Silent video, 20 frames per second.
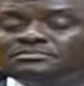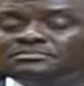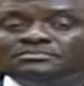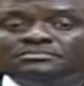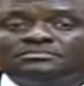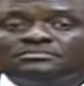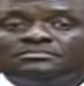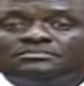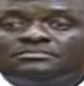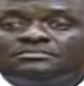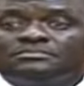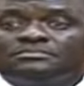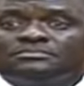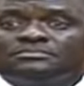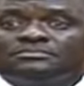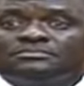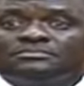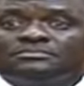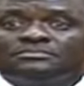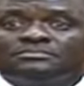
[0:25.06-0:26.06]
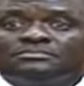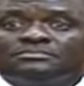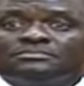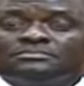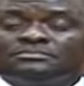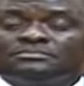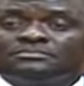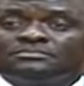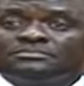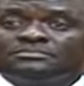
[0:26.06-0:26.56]

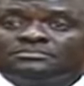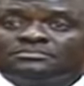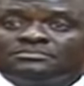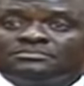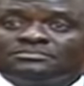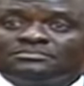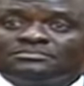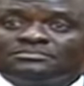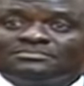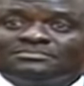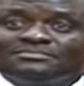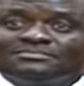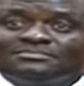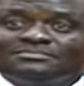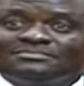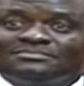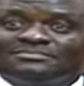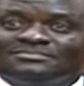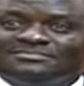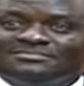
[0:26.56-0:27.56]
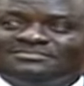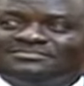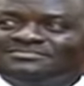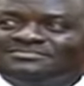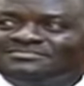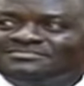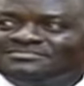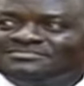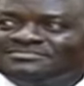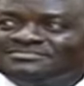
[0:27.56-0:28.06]

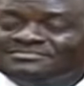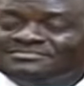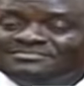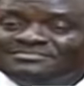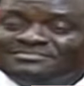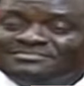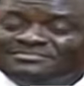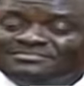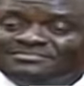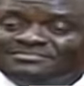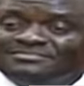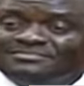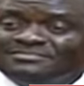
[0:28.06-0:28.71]
[no speech]